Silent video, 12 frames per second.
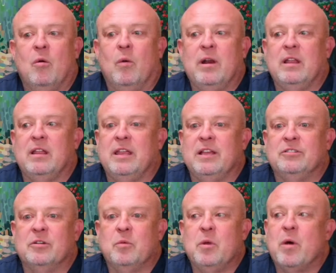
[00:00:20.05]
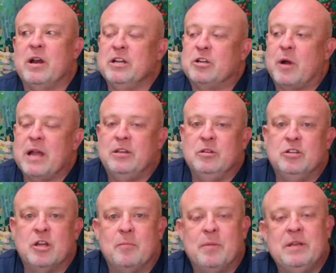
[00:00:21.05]
One of the things that we wanted to try to
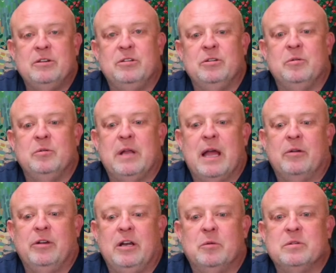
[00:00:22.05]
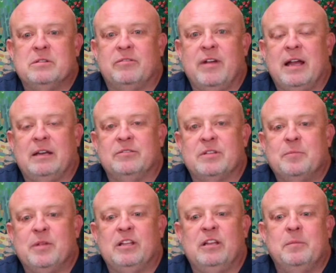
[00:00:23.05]
jump into down here was the fact of
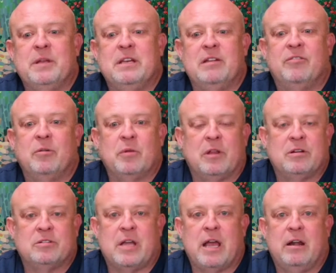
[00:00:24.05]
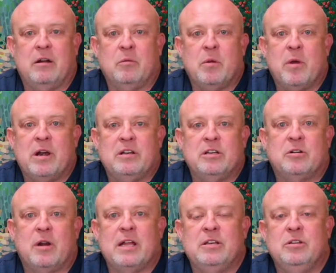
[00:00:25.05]
something a little bit different with our cider. We wanted to
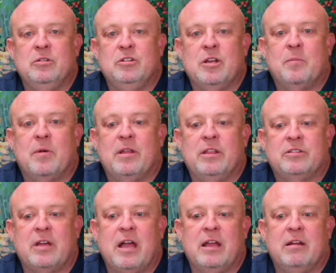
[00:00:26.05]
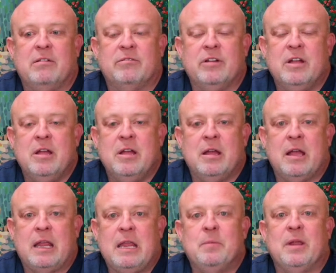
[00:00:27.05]
try to jump on the side of
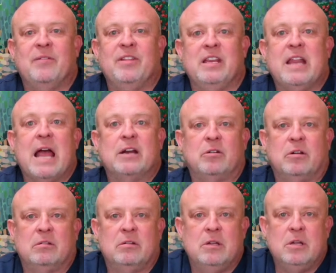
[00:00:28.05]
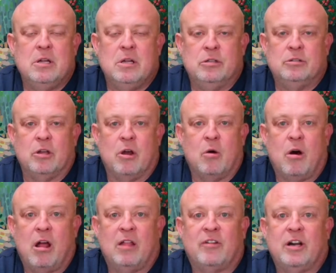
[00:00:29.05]
keeping everything natural. So
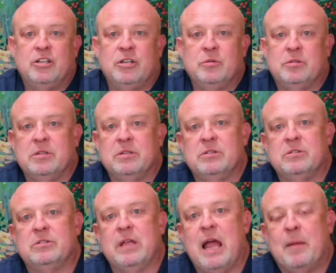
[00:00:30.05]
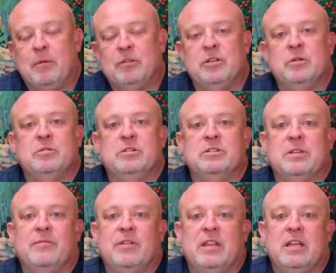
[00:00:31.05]
all of our juices, apple
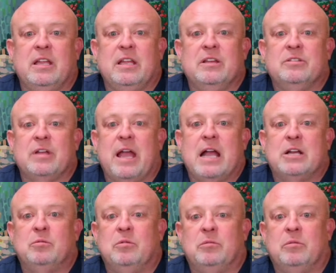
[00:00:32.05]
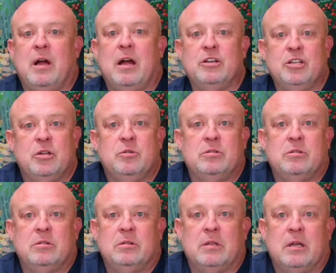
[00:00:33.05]
juices, everything is actual raw
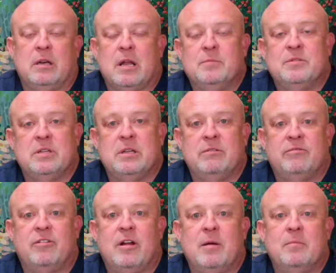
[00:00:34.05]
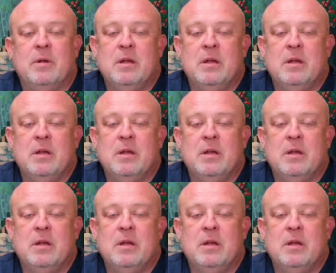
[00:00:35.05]
juice that comes in from